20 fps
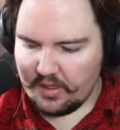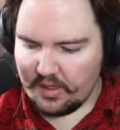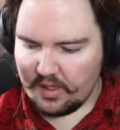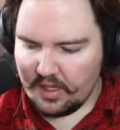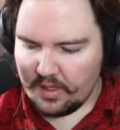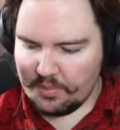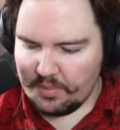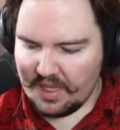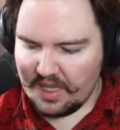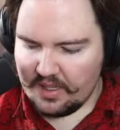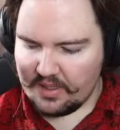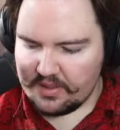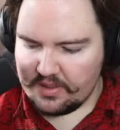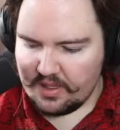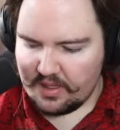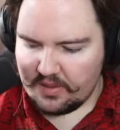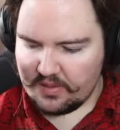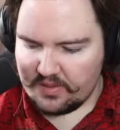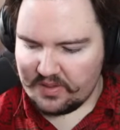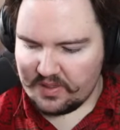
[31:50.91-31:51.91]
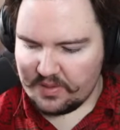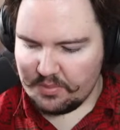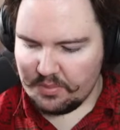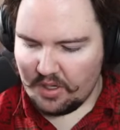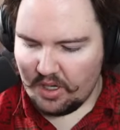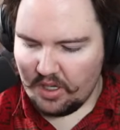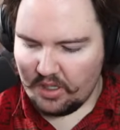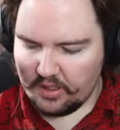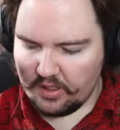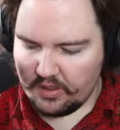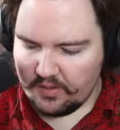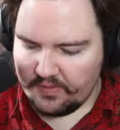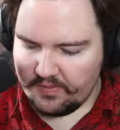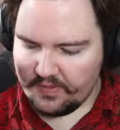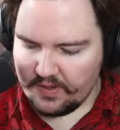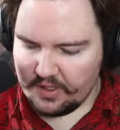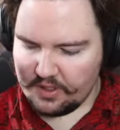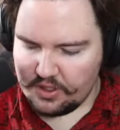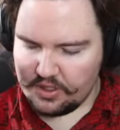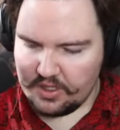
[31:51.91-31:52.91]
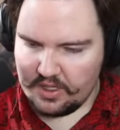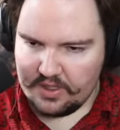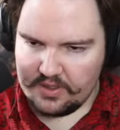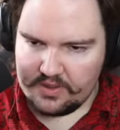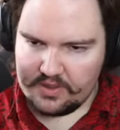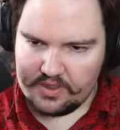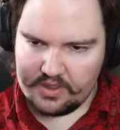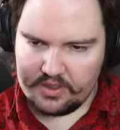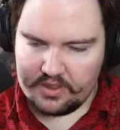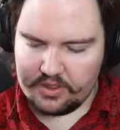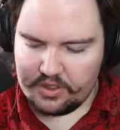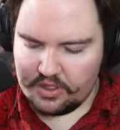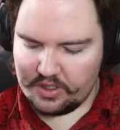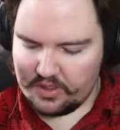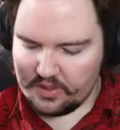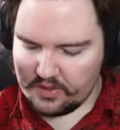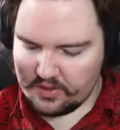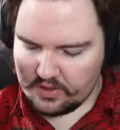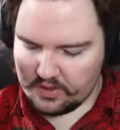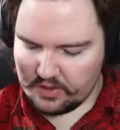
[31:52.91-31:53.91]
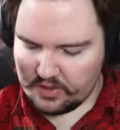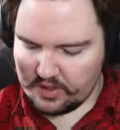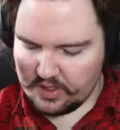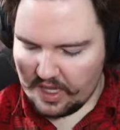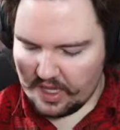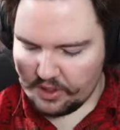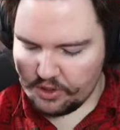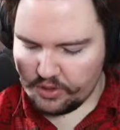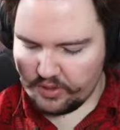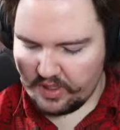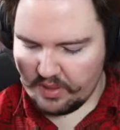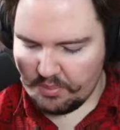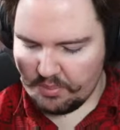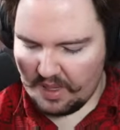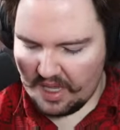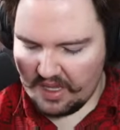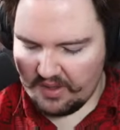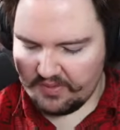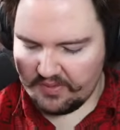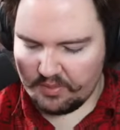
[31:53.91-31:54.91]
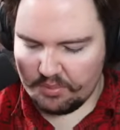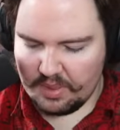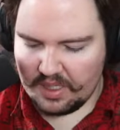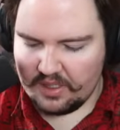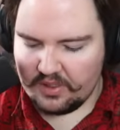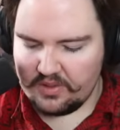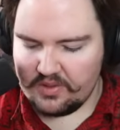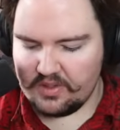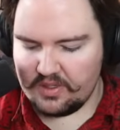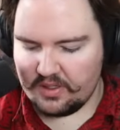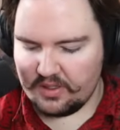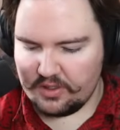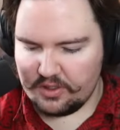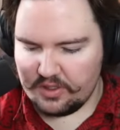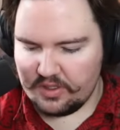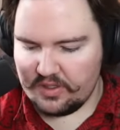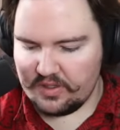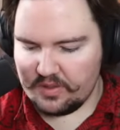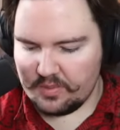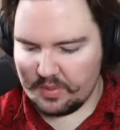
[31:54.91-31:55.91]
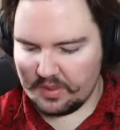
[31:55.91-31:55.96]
it means that smaller fish and synergies just naturally make for better synergies,